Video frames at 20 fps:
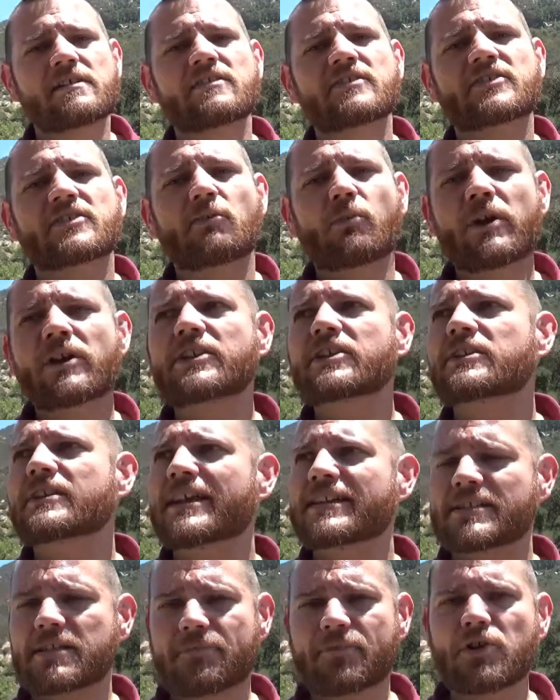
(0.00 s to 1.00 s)
So where do you
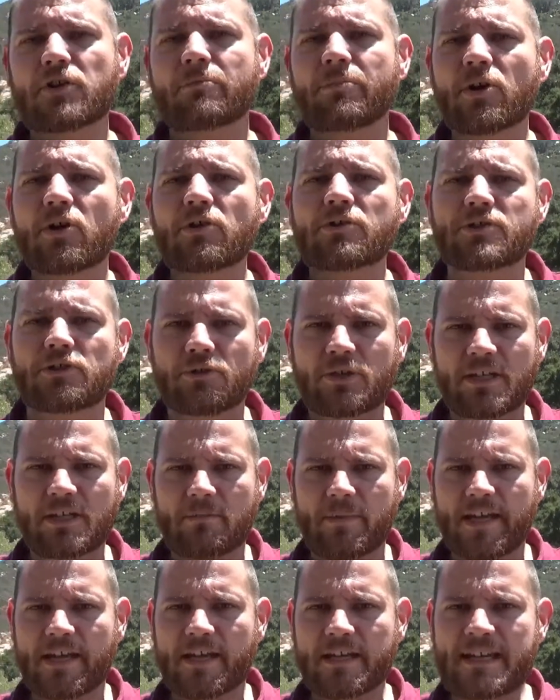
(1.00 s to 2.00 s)
nest if you're a bird and you need to
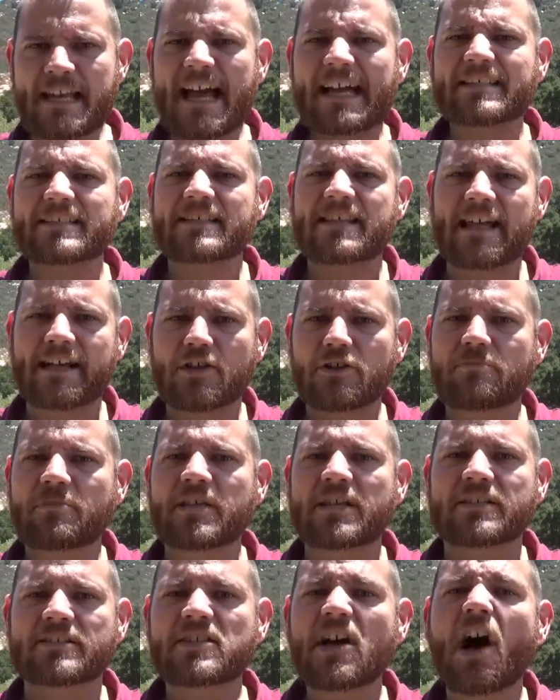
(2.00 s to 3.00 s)
make a nest that could
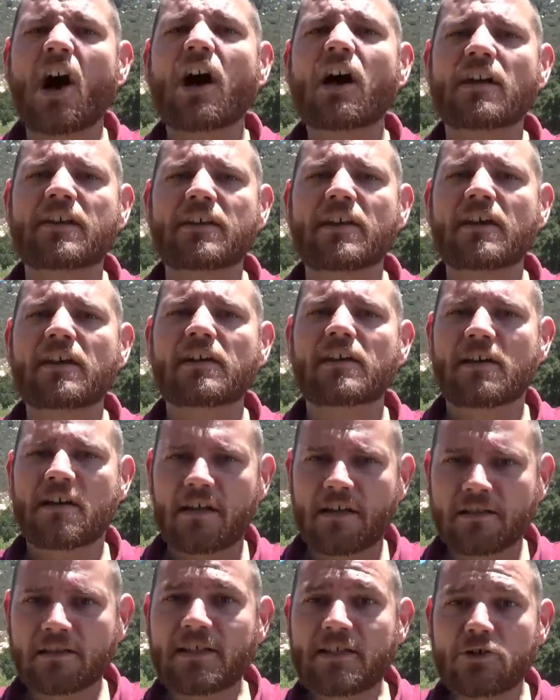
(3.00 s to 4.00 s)
be a ton,
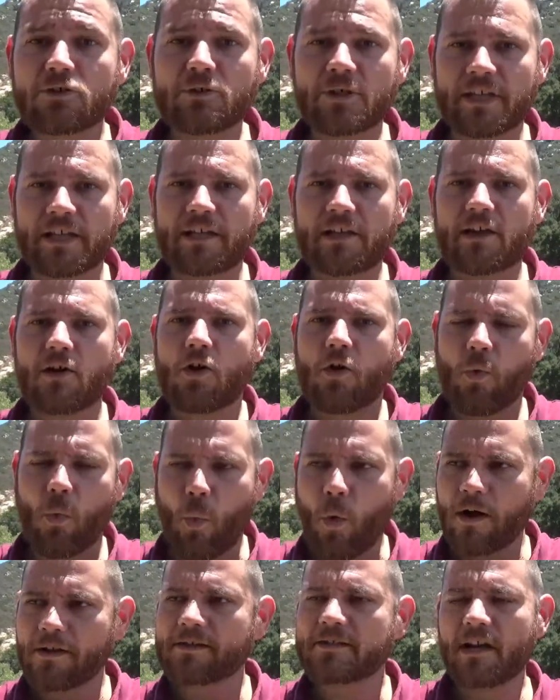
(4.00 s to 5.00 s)
literally
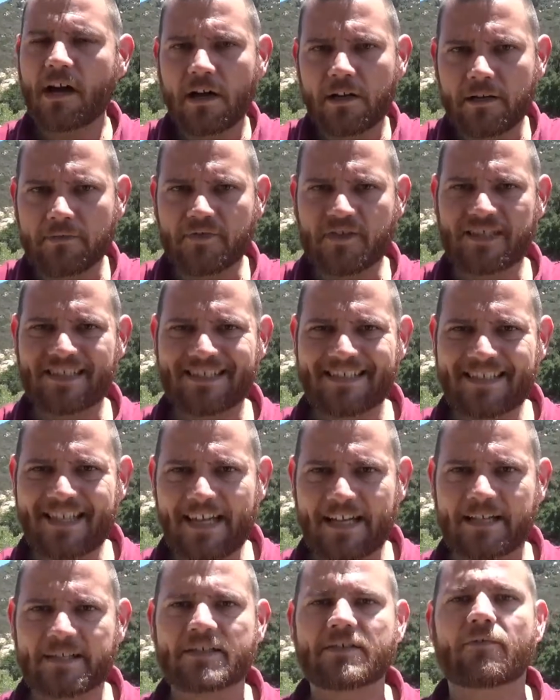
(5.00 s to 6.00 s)
one ton of
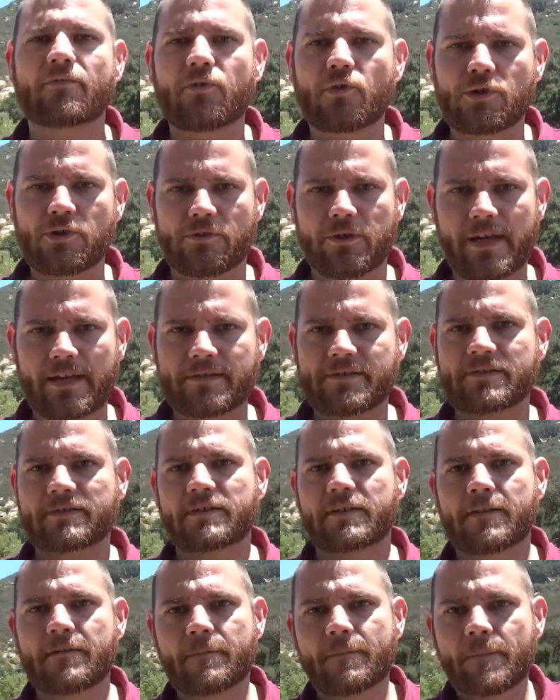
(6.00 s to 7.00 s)
sticks for your nest?
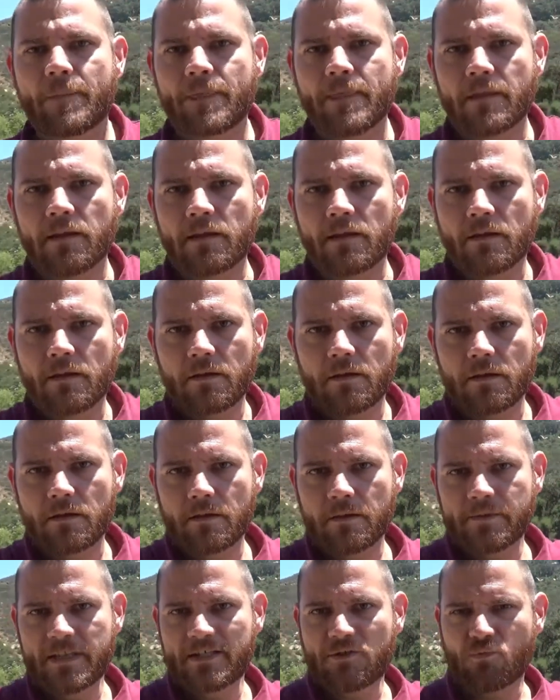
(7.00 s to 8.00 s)

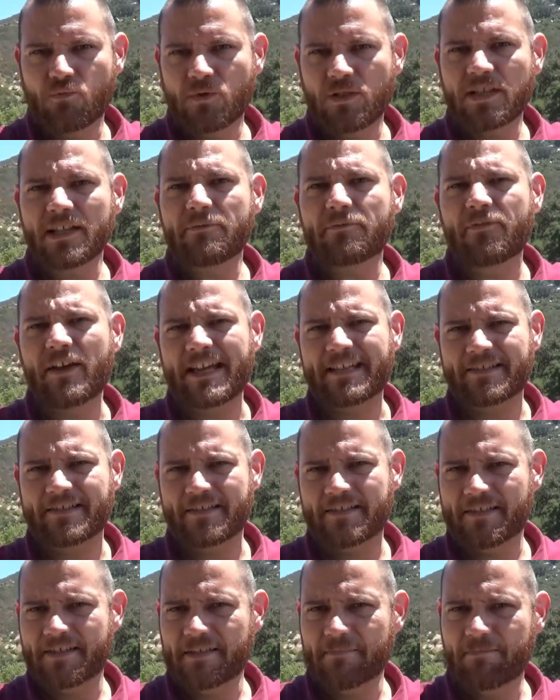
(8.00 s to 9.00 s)
These cliff
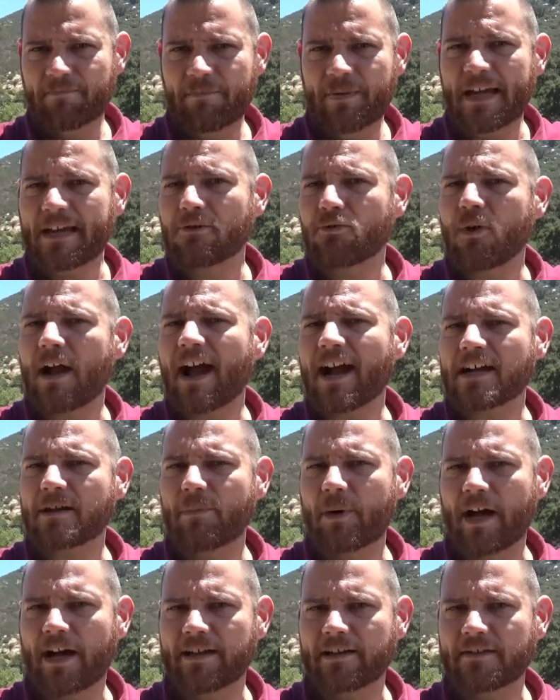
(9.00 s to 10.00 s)
faces, these big rock
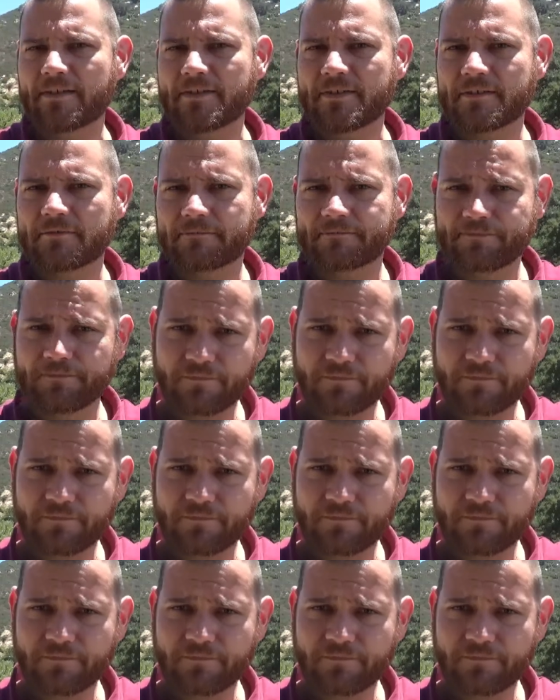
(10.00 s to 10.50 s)
piles.